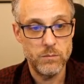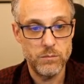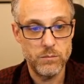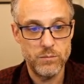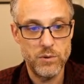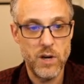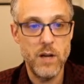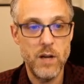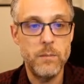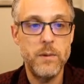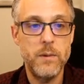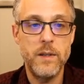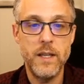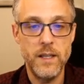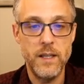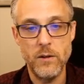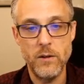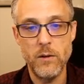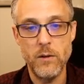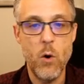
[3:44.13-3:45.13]

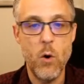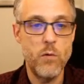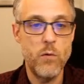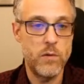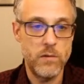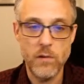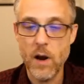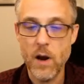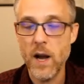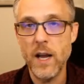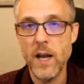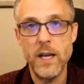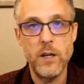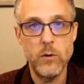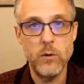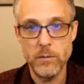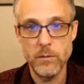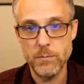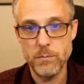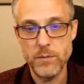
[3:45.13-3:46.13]
probably override
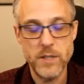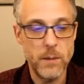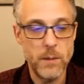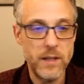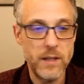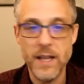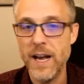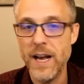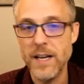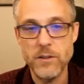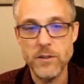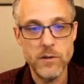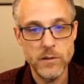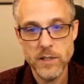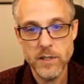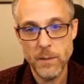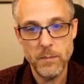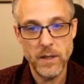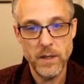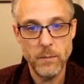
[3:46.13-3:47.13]
or subclass or
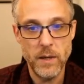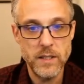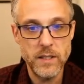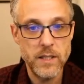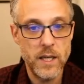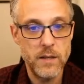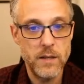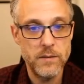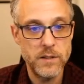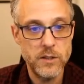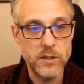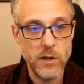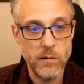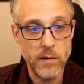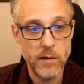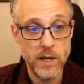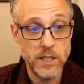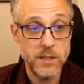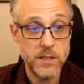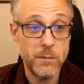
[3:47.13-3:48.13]
something myself and start
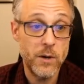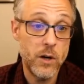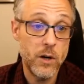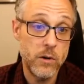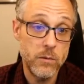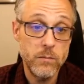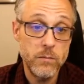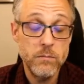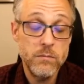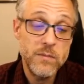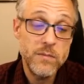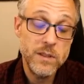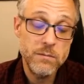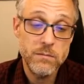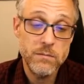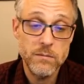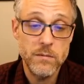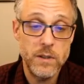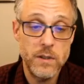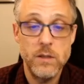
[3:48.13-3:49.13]
writing some code,
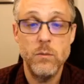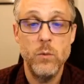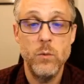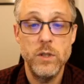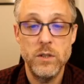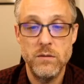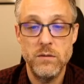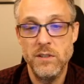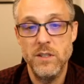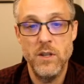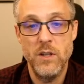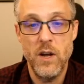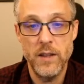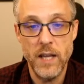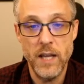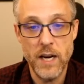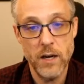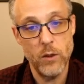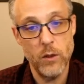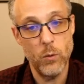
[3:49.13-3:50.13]
which is not
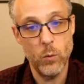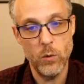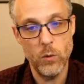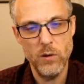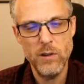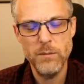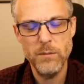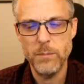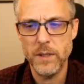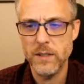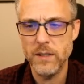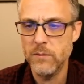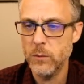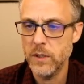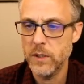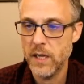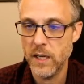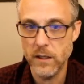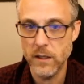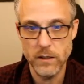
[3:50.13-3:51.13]
the end of the world, but
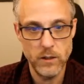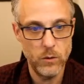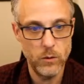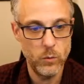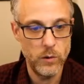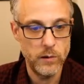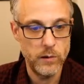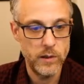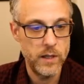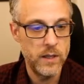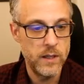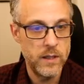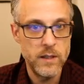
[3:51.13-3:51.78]
would take a little work.